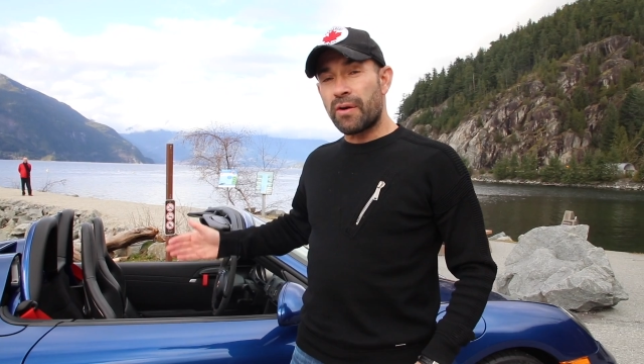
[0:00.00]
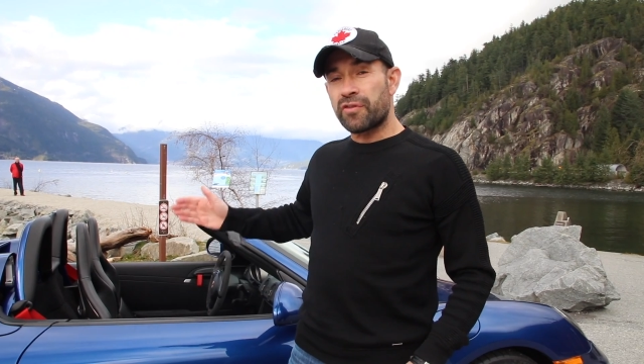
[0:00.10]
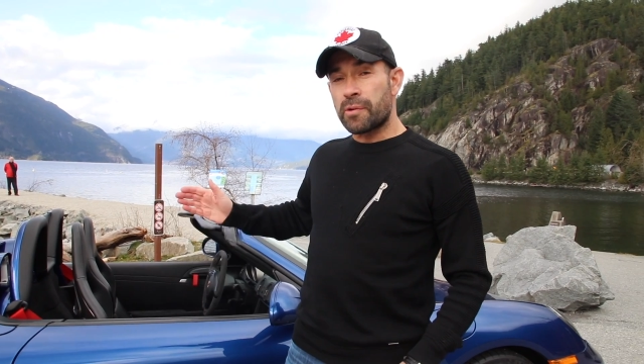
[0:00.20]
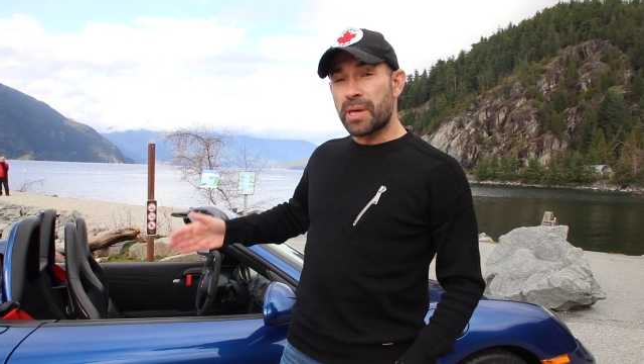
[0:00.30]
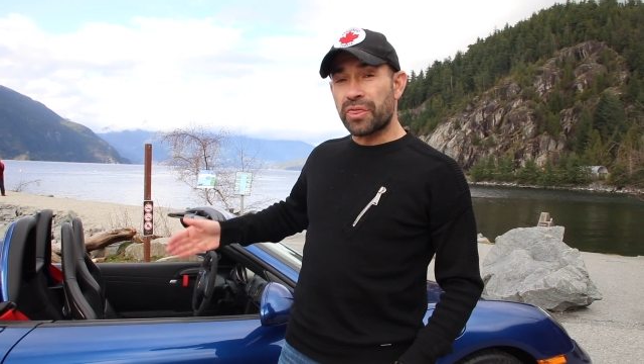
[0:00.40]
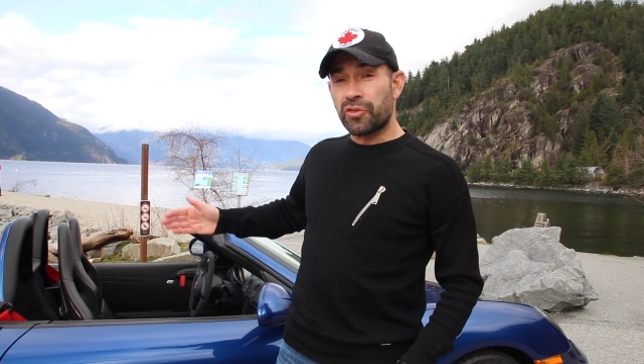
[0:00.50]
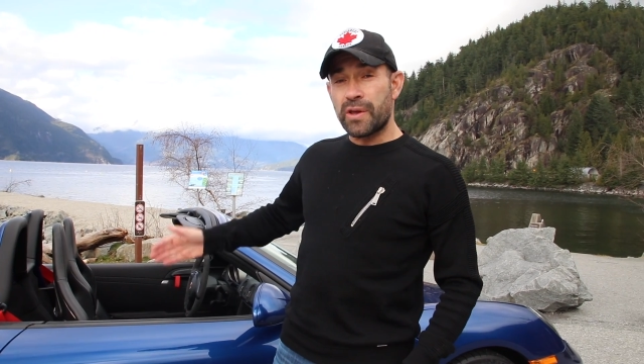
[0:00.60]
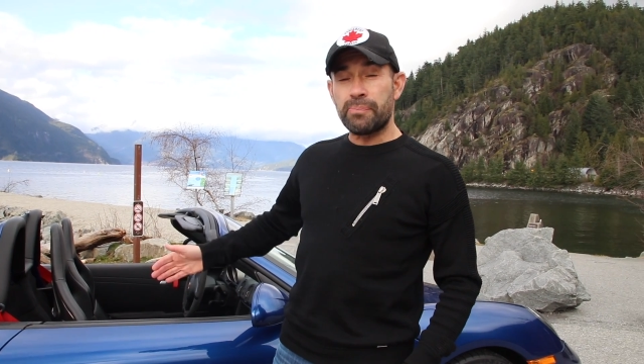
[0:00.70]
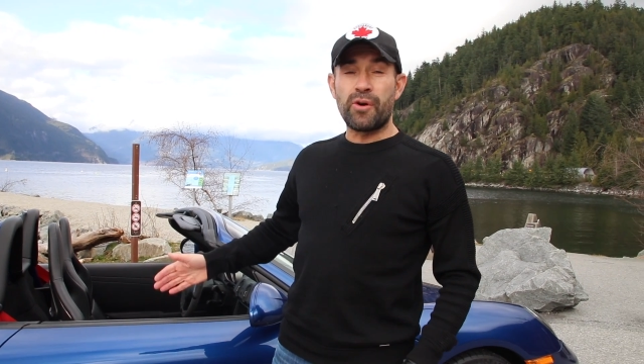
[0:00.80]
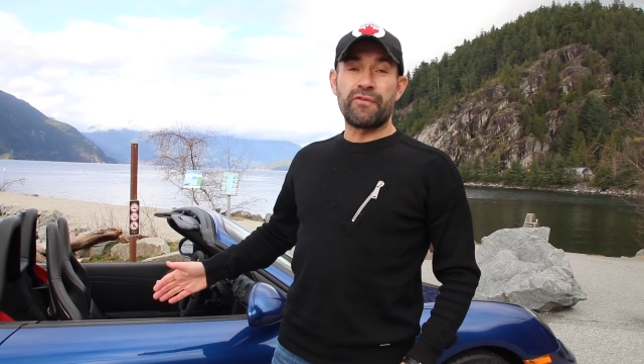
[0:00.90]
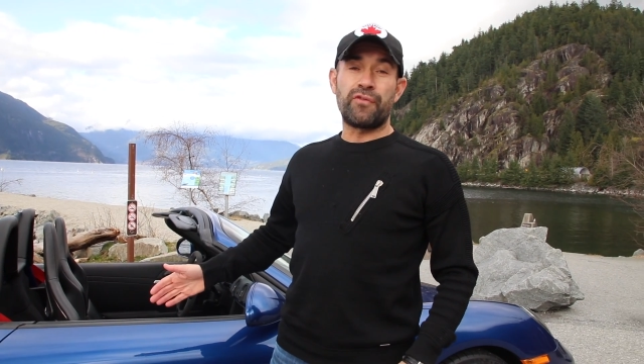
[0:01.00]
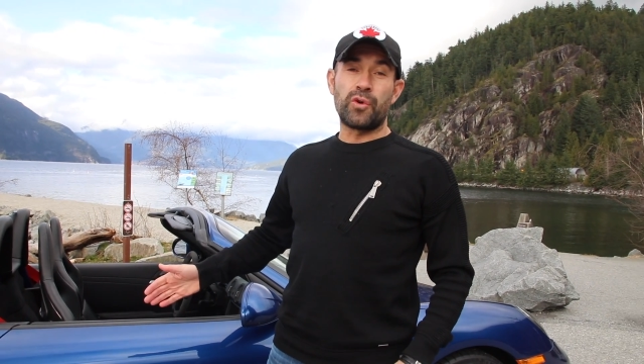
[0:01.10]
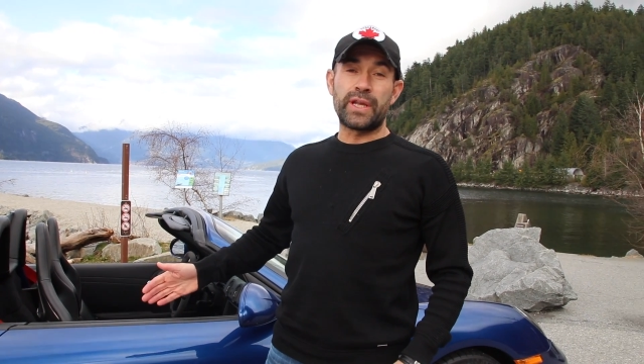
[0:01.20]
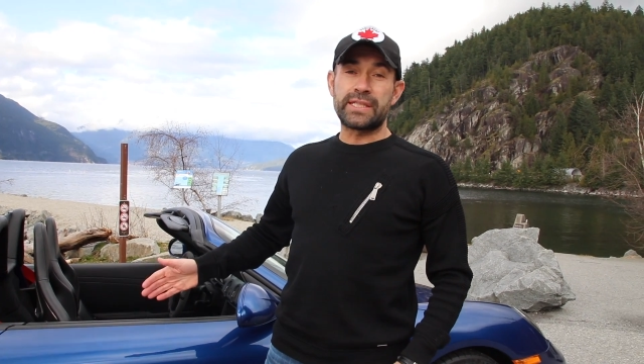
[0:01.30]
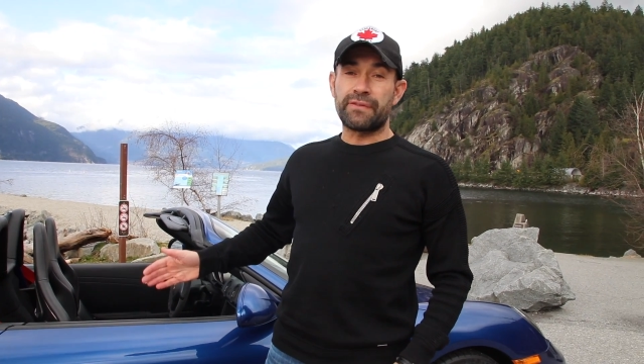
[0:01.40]
from a
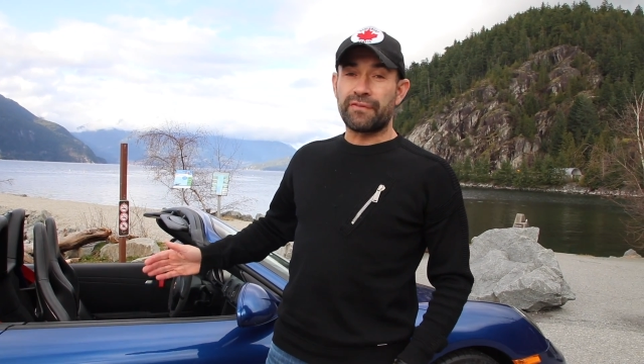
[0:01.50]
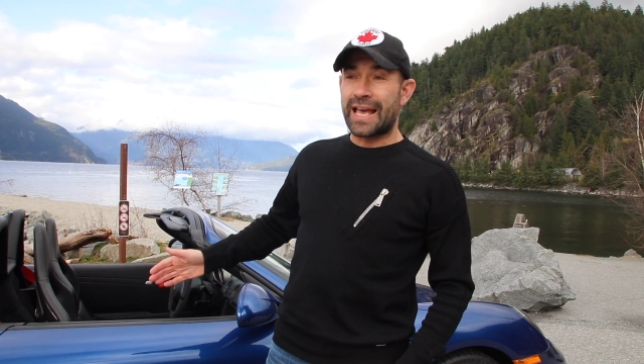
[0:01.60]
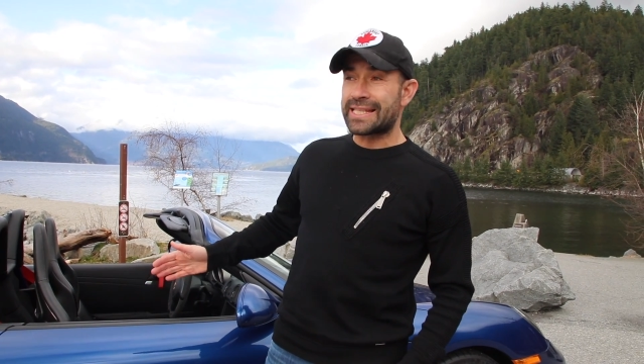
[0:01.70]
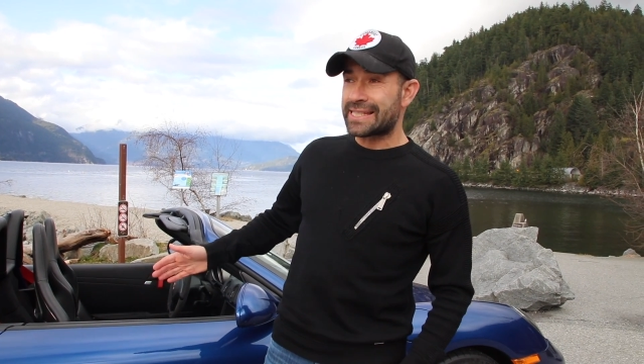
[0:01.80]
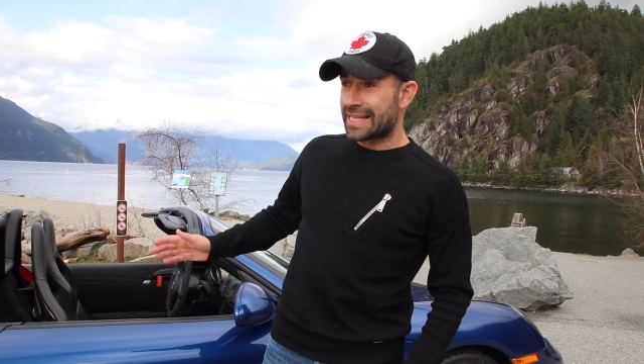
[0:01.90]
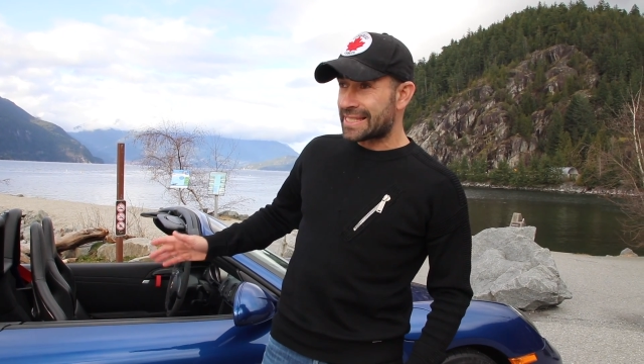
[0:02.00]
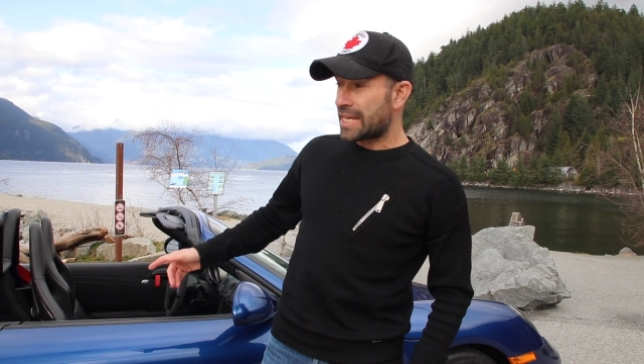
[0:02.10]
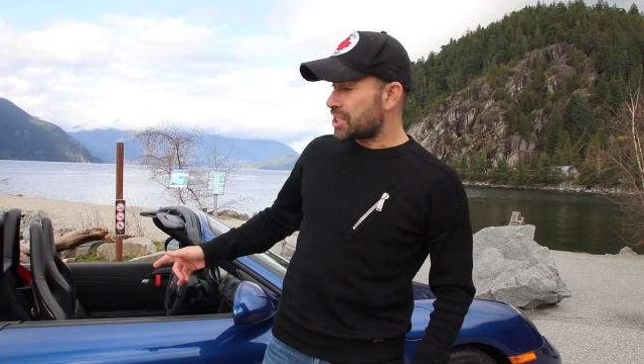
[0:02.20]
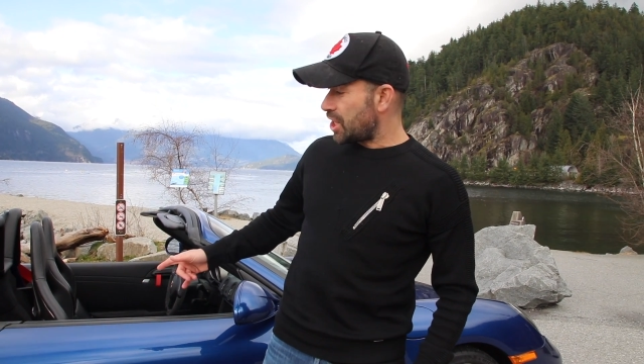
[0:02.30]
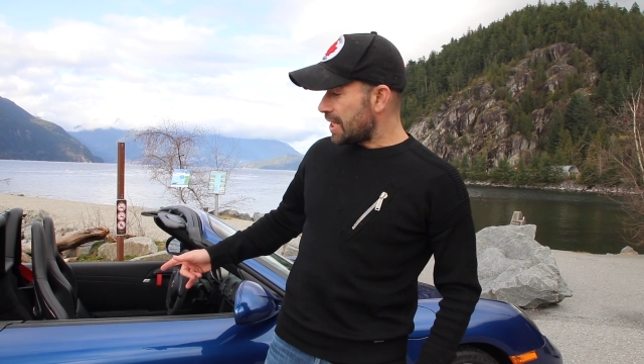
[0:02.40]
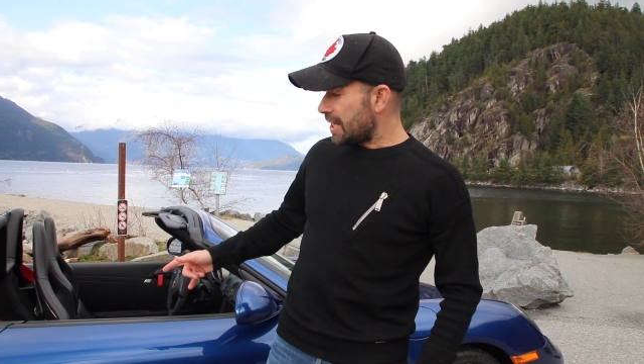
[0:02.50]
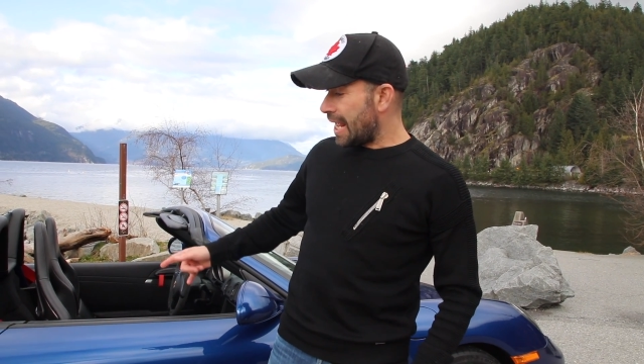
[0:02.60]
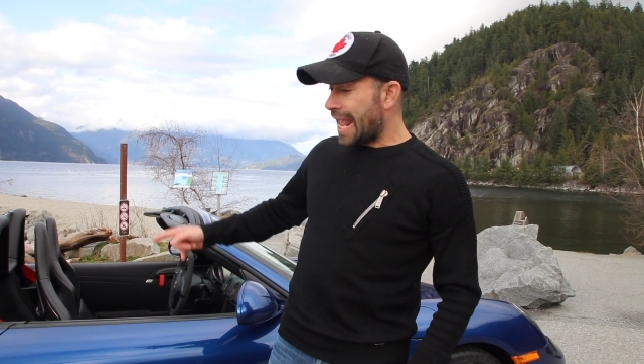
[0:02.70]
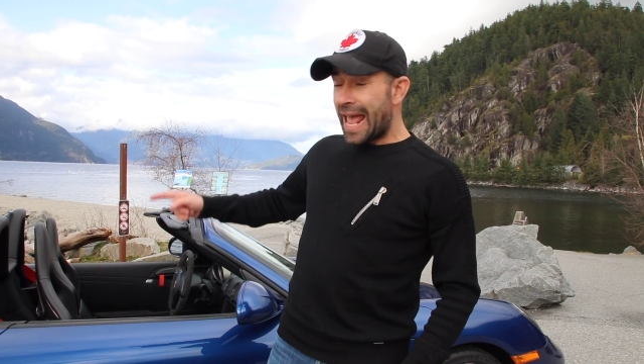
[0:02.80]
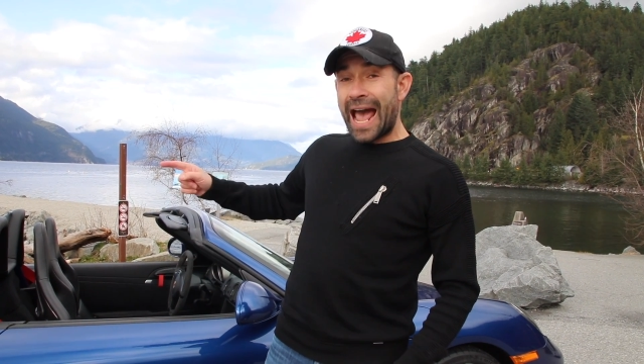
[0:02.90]
3.4 litre flat six engine,
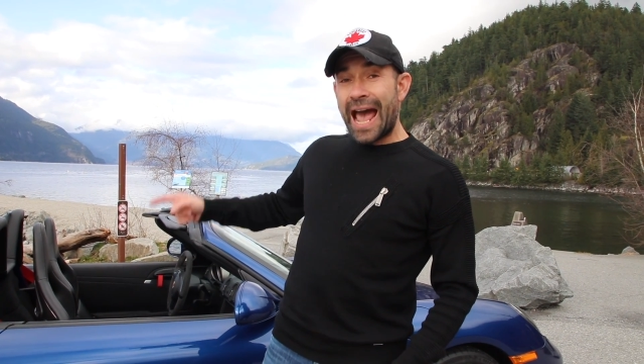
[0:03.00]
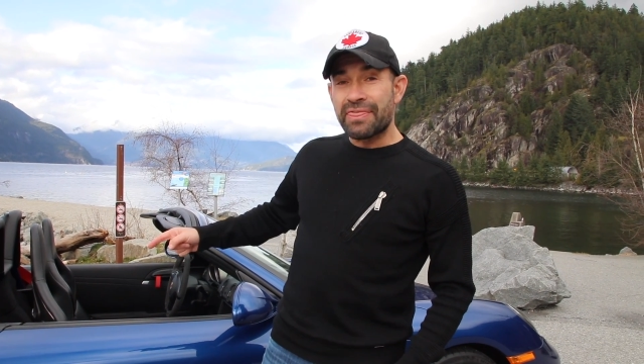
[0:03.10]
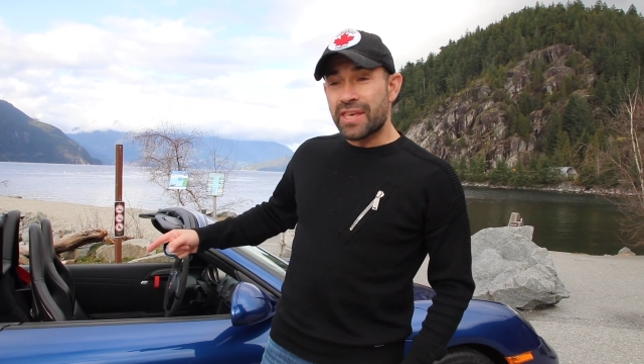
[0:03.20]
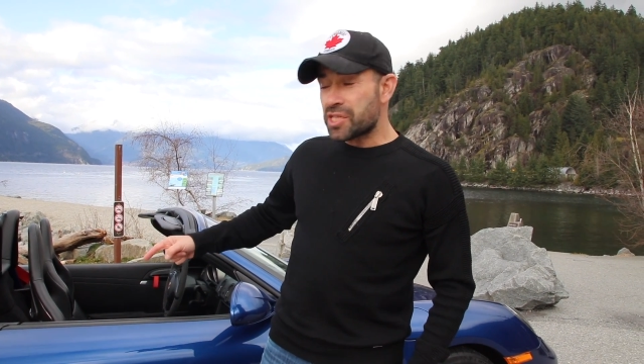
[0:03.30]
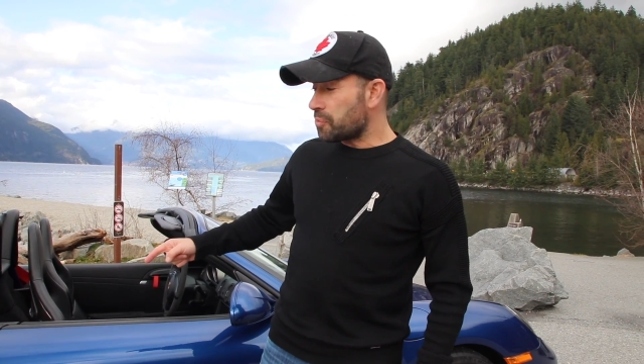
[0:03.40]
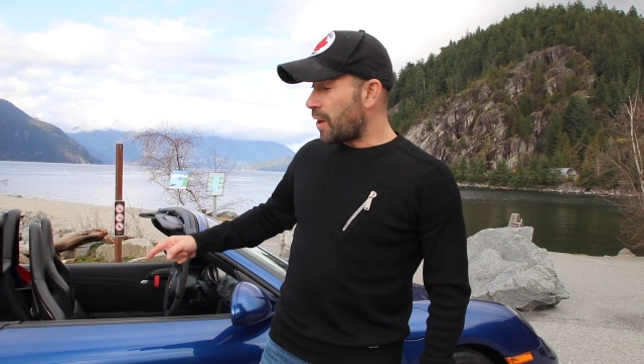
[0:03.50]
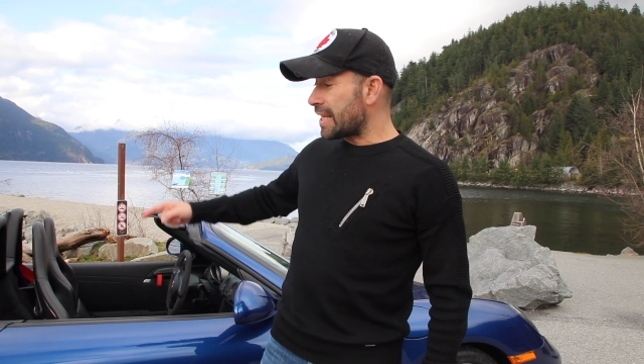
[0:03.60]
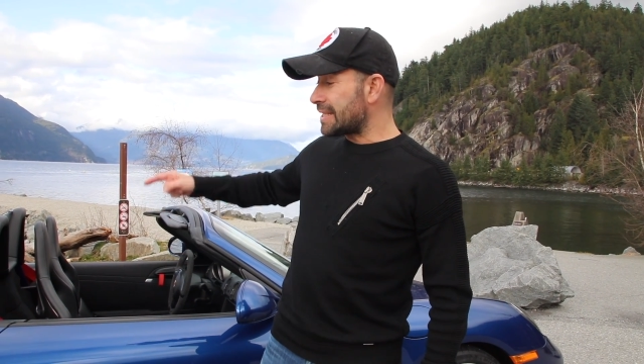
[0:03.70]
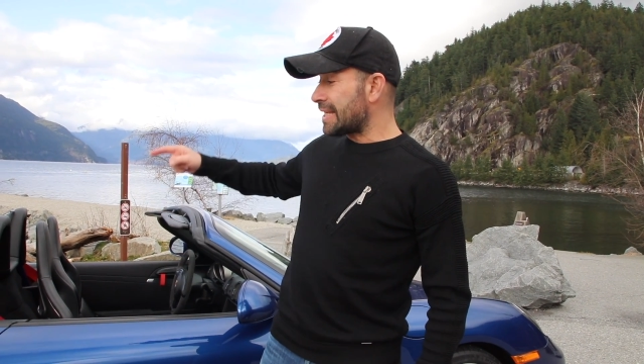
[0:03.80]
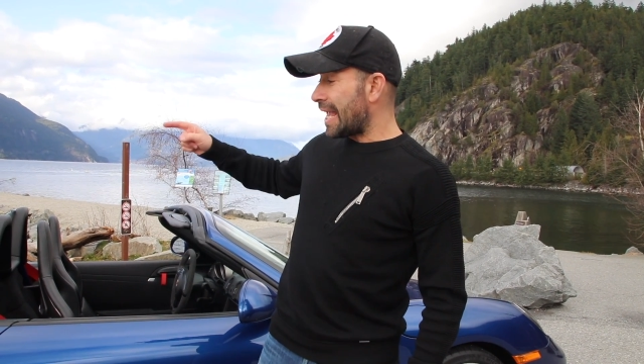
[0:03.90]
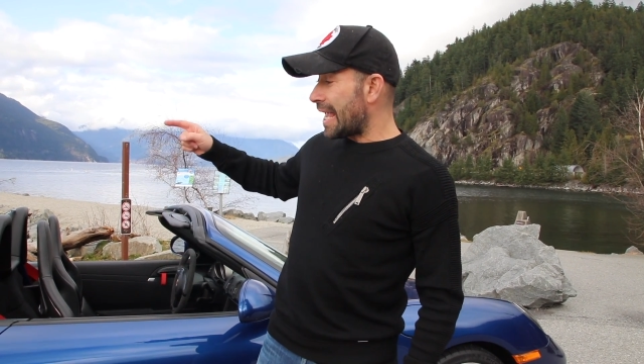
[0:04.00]
and this one is